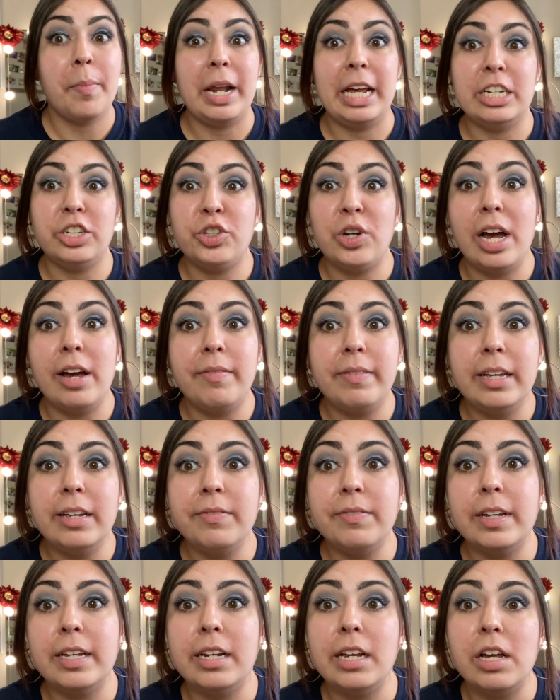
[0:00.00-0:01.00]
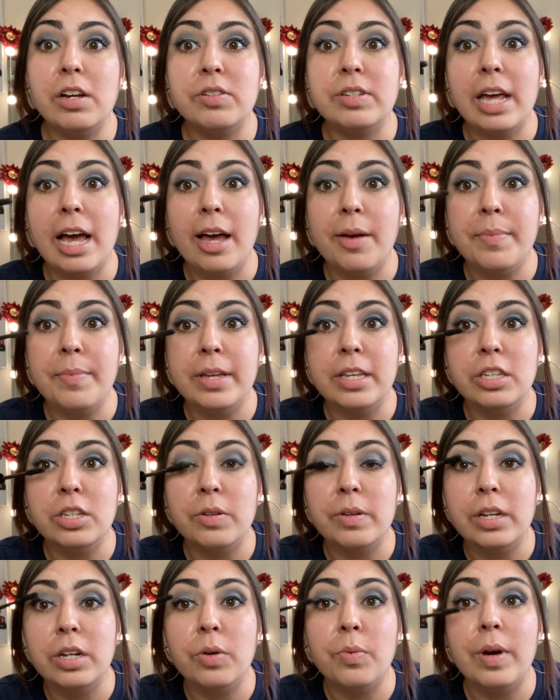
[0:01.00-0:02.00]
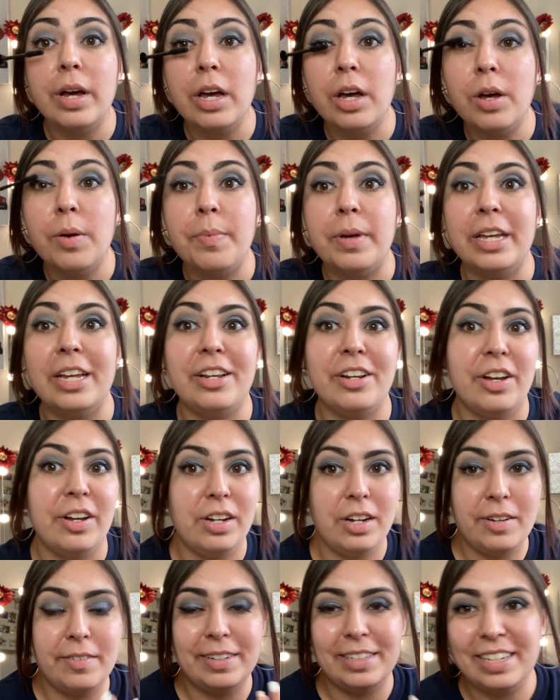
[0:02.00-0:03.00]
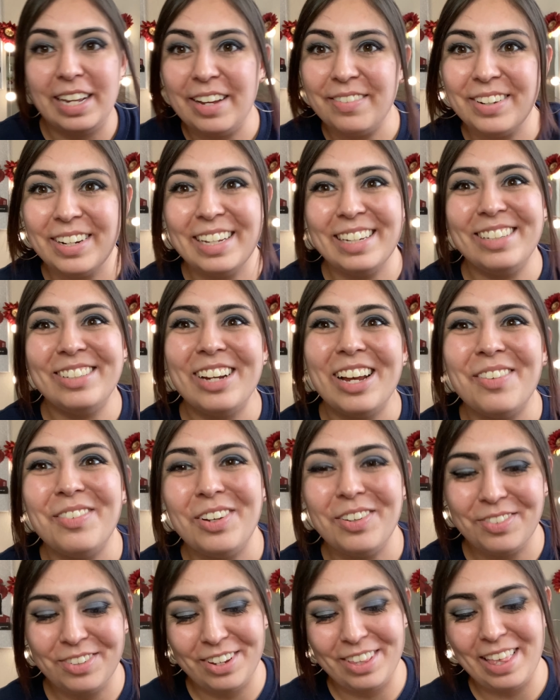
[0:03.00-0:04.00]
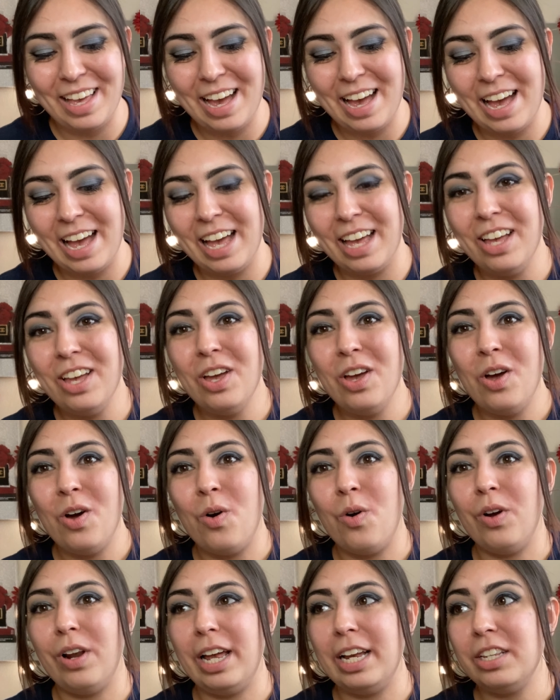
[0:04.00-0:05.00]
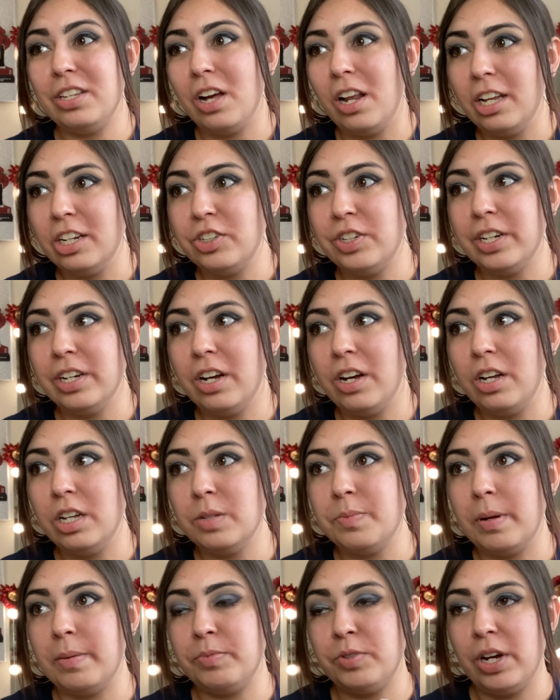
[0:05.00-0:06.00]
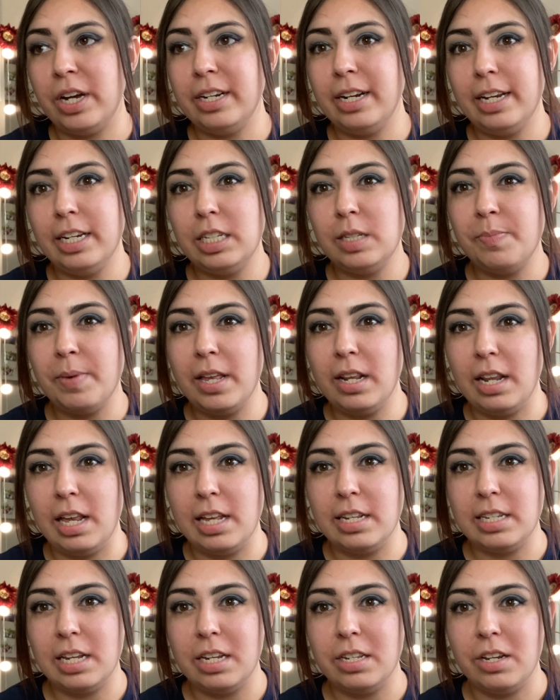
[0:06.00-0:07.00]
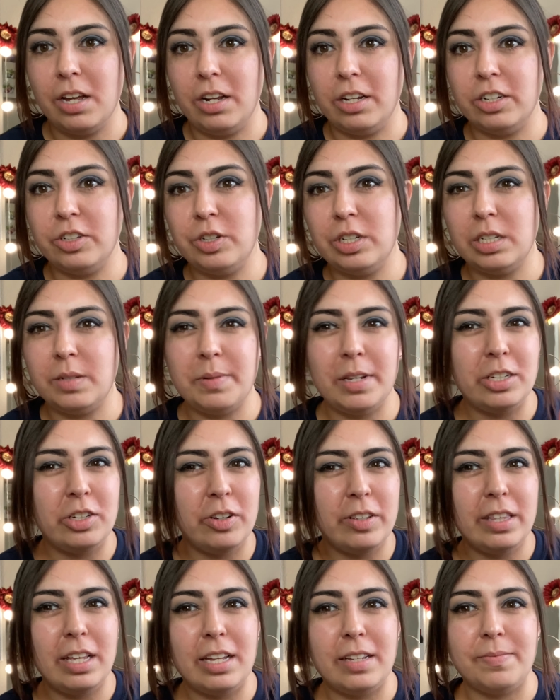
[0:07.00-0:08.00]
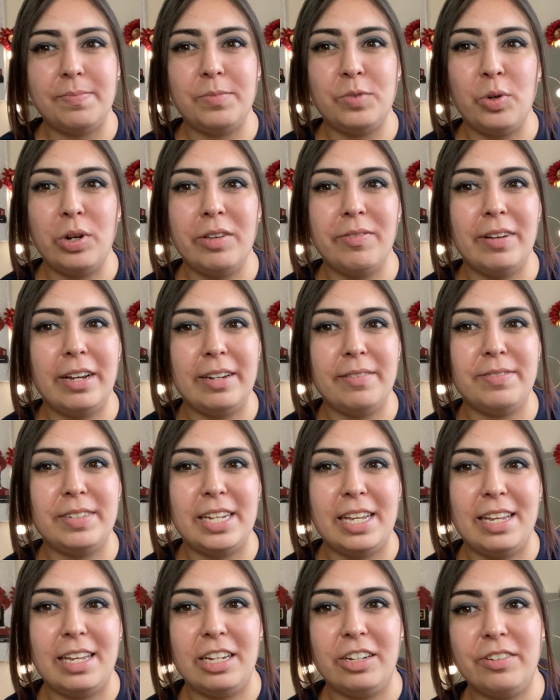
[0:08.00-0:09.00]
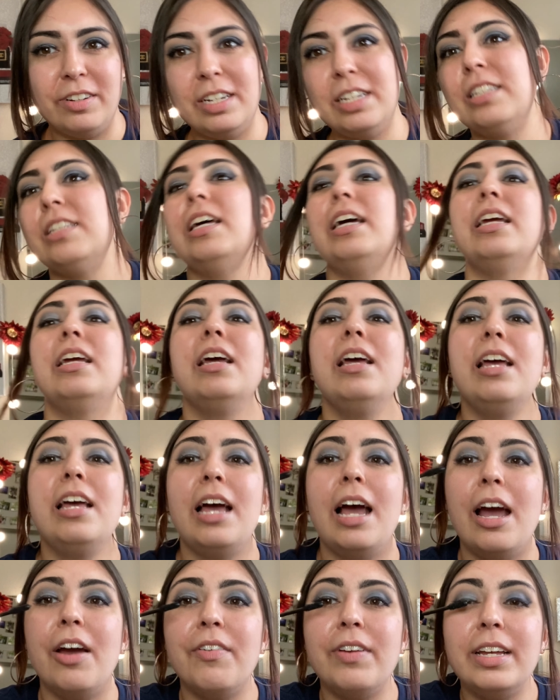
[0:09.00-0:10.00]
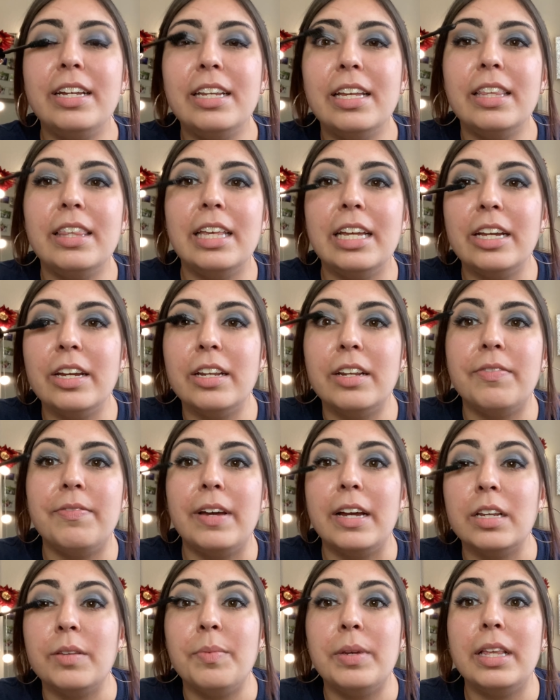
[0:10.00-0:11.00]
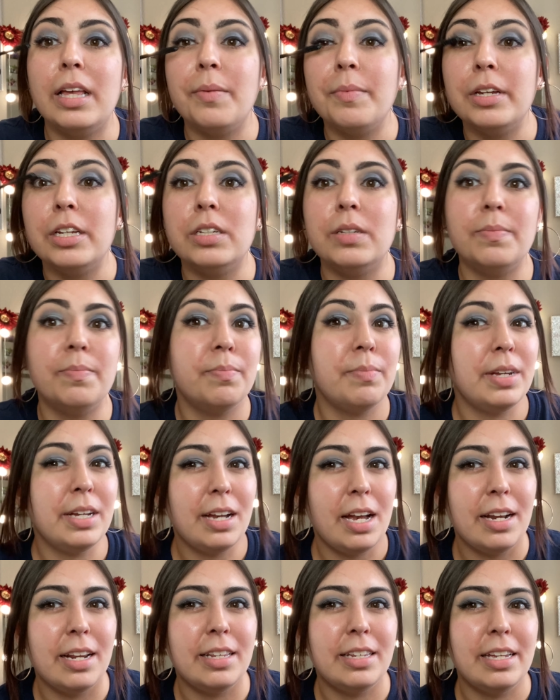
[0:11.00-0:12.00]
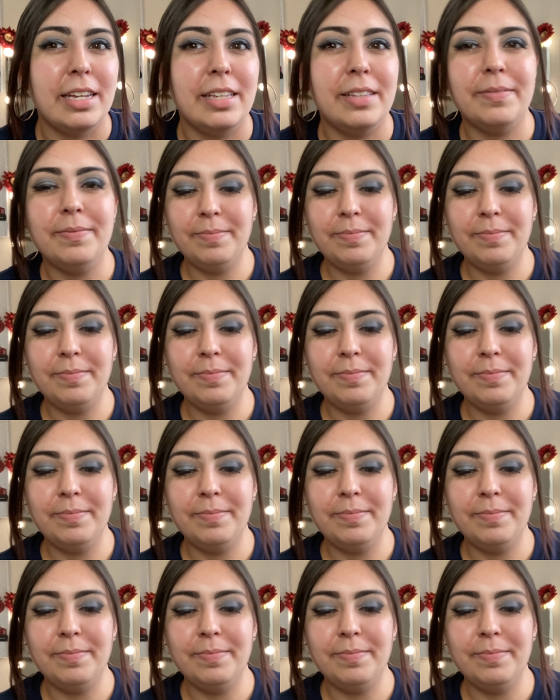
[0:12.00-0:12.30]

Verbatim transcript: My traveling videos have been doing well, but you know, obviously I have to like travel for that, or like Dollar Tree hauls, but I'm trying to like spend less at Dollar Tree, especially with that 25% increase. Like, I really didn't think it'd affect me that much, but kind of did.